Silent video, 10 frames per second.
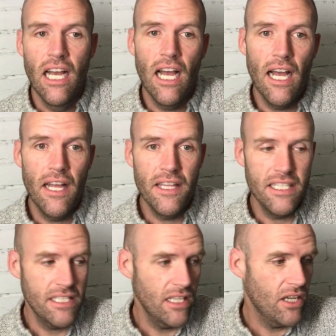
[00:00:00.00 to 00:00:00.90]

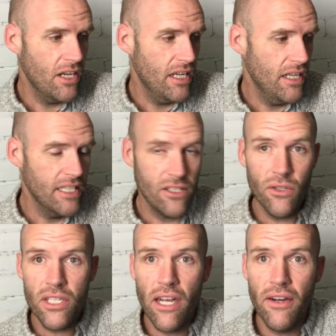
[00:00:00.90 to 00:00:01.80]
There's
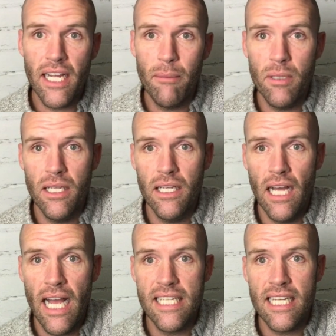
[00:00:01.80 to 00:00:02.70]
also a couple
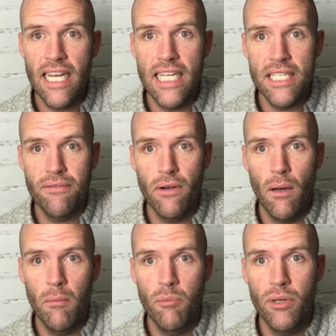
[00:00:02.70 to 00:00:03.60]
of essays
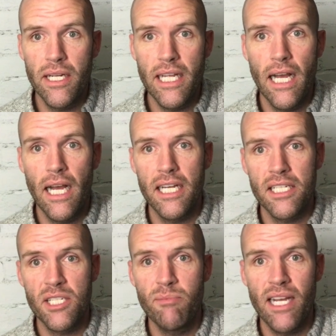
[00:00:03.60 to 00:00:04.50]
from pretty
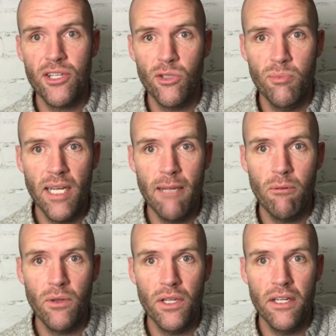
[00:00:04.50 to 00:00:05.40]
special
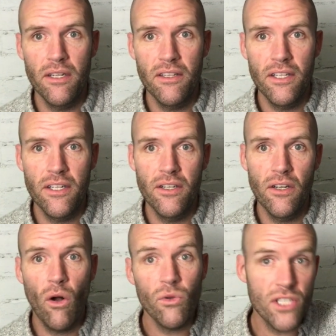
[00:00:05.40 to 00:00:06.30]
people that
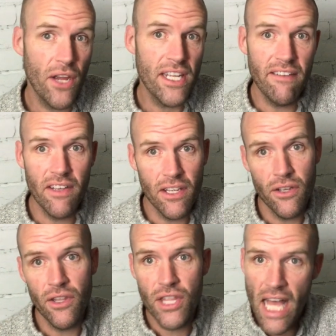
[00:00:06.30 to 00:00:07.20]
are also giving
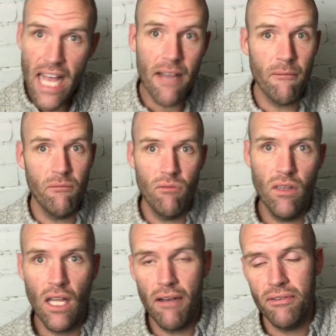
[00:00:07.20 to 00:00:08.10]
you their
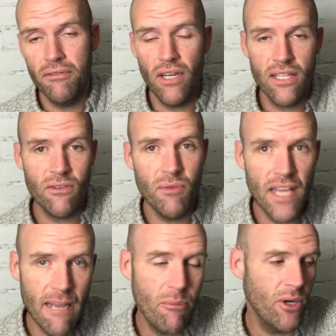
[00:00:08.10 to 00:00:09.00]
life advice from
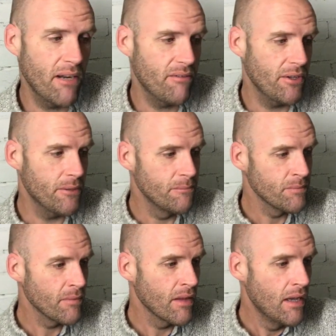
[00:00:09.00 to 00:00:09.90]
their point of view,
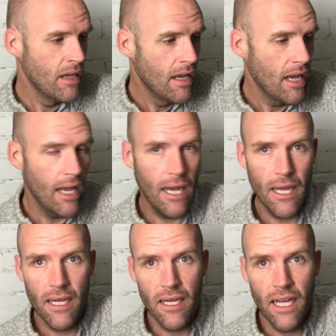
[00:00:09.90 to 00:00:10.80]

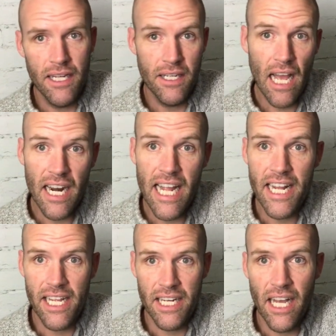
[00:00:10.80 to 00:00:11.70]
and
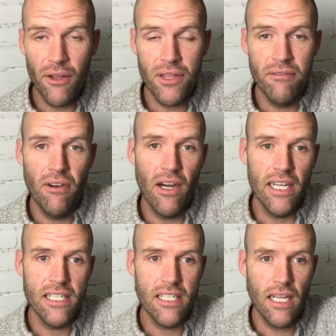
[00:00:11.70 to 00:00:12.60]
eating and health
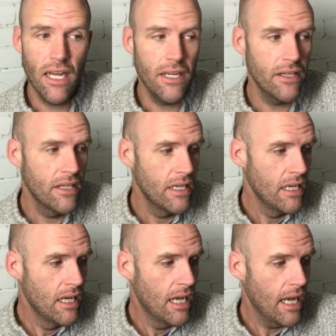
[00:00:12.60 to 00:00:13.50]
advice.
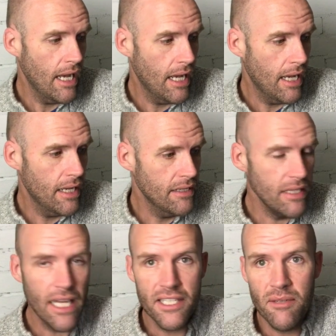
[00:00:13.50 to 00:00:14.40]
It's a
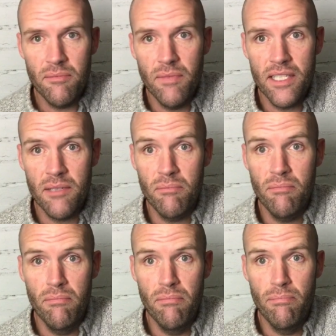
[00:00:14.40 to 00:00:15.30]

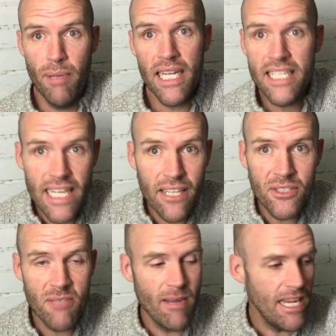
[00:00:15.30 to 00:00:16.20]
big deal
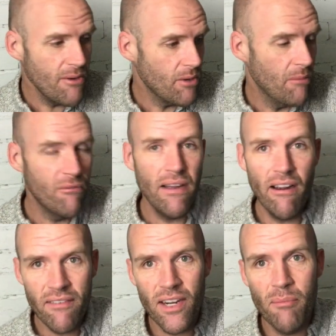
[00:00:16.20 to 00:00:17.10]
to me. I'm
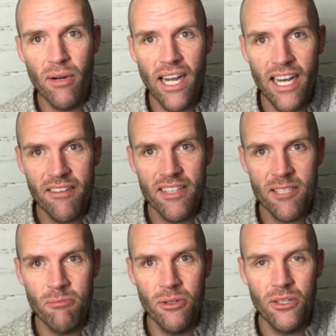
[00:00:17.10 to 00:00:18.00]
very, very proud of
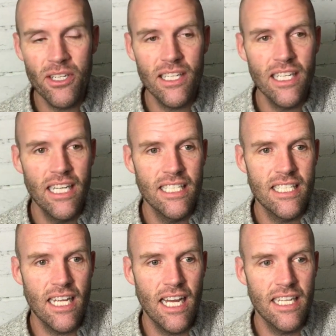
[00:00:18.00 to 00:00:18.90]
this book.
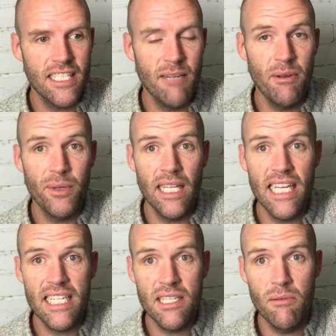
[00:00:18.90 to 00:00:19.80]
It's going to be
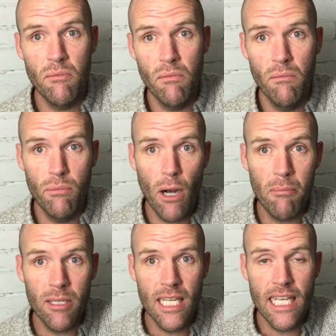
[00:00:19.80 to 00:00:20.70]
released
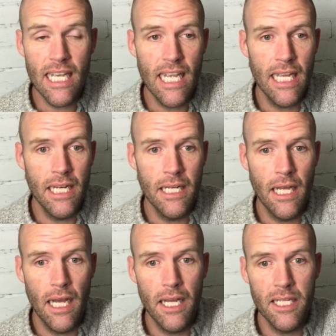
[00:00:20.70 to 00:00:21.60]
properly
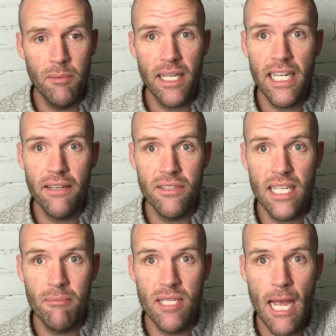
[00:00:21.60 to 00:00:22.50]
in the beginning of
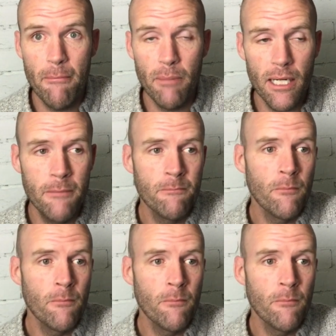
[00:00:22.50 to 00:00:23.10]
September.